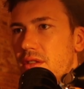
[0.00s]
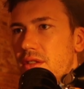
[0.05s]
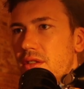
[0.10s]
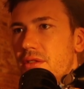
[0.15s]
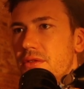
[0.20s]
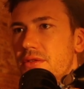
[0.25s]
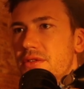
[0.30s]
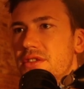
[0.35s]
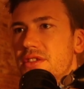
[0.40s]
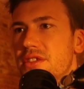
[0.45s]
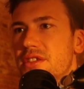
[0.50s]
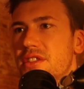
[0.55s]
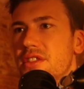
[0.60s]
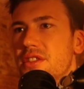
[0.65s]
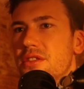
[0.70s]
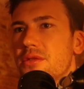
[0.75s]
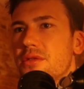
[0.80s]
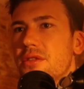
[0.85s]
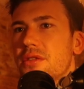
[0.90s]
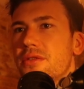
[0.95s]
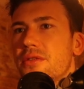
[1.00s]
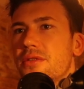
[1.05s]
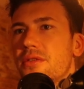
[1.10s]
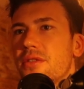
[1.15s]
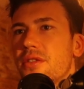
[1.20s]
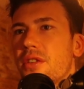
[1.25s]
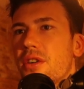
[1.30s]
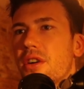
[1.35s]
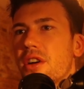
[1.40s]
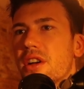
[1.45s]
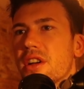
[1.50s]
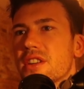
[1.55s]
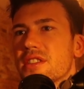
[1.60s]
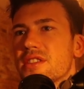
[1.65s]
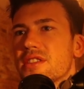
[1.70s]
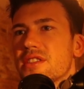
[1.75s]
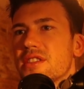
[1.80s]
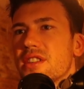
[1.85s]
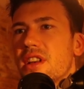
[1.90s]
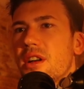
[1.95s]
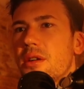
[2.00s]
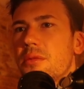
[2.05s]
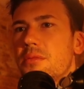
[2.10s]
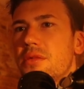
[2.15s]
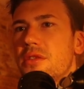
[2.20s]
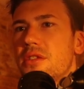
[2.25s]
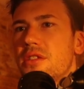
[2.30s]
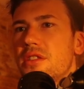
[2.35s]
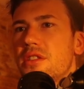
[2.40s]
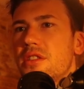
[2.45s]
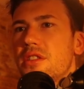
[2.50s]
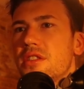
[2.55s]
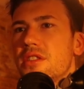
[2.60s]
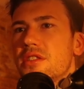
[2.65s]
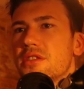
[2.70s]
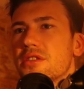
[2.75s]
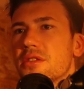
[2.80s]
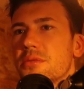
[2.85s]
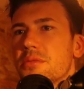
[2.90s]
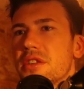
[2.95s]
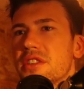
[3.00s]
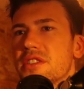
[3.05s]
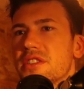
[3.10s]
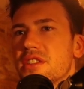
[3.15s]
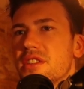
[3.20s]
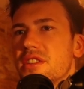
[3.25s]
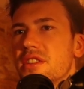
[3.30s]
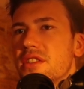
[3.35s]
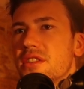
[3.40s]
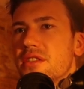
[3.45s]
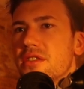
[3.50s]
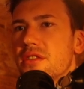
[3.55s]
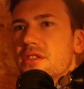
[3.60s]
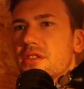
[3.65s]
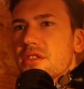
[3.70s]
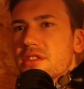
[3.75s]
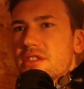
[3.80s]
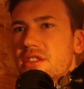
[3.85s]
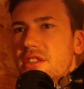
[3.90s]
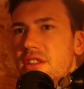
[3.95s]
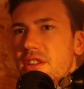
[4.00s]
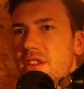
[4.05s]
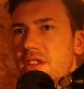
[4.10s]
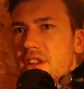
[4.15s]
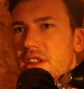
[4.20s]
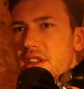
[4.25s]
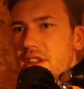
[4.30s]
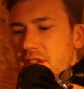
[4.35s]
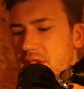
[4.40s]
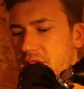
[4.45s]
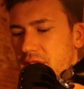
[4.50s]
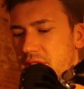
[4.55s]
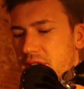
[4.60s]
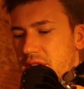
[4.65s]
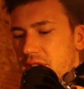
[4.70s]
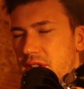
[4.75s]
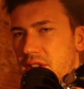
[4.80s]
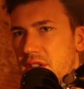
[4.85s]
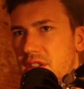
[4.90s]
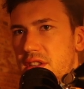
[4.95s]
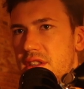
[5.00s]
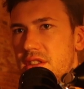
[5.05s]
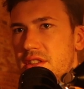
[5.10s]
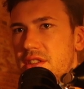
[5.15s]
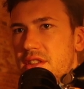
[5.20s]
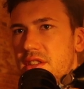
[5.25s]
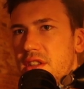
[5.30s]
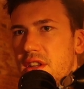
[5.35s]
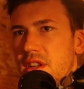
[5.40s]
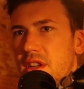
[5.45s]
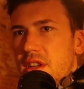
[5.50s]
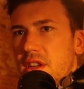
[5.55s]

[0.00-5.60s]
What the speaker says: of 0, for example. So basically it looks like this.